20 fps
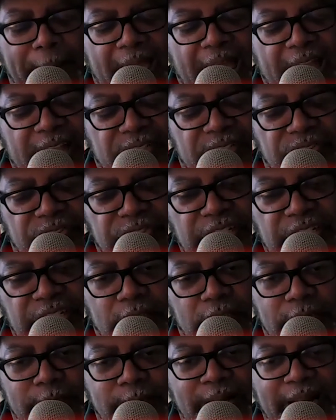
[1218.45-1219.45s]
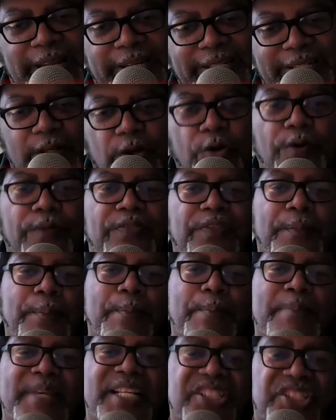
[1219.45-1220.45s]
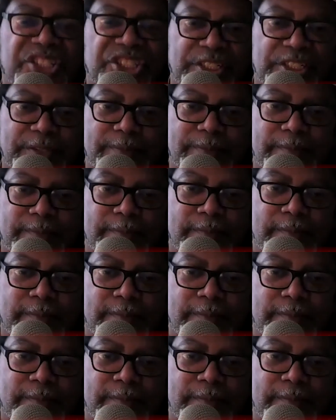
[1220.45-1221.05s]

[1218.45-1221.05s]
Pat is single-minded on the mission,